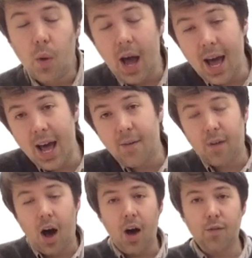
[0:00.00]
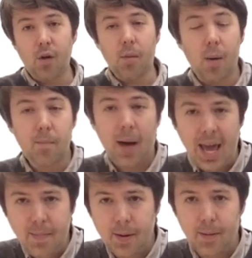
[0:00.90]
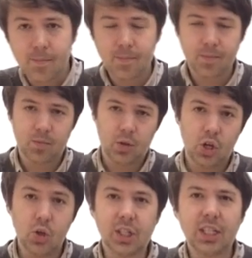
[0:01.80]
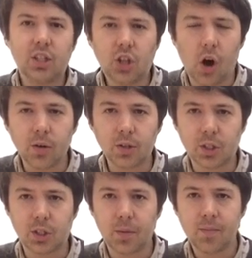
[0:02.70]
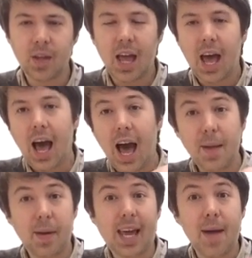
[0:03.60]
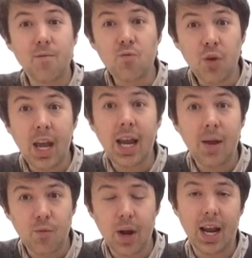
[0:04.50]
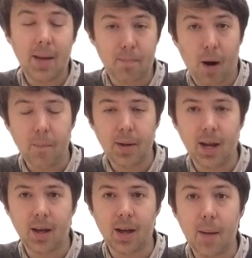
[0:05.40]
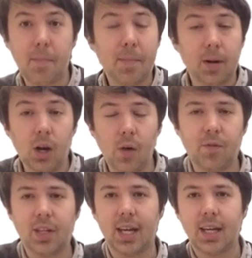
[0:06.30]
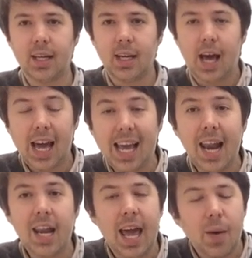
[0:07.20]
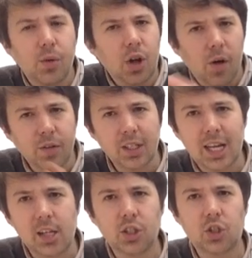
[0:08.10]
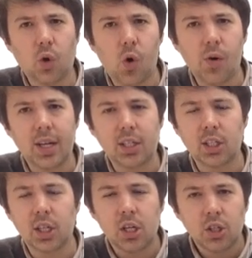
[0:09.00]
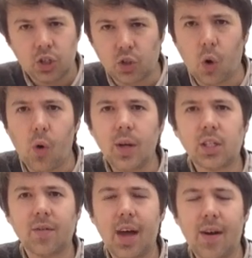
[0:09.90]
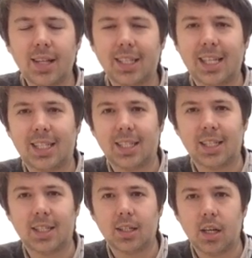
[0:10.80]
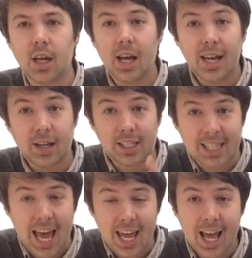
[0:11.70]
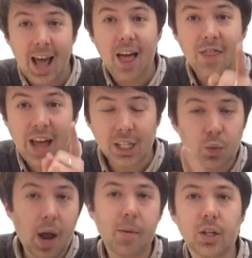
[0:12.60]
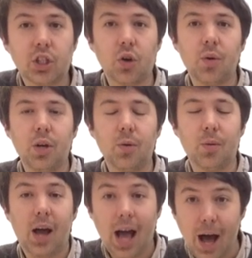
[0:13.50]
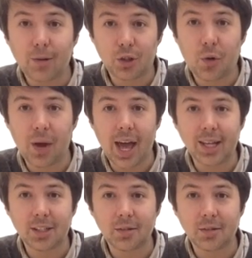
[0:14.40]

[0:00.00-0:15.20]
art form on paper, using dots, and it became really, really popular, and people loved it. Again, it would often tell stories of their ancestors. Now today, that's what I'm going to show you how to create.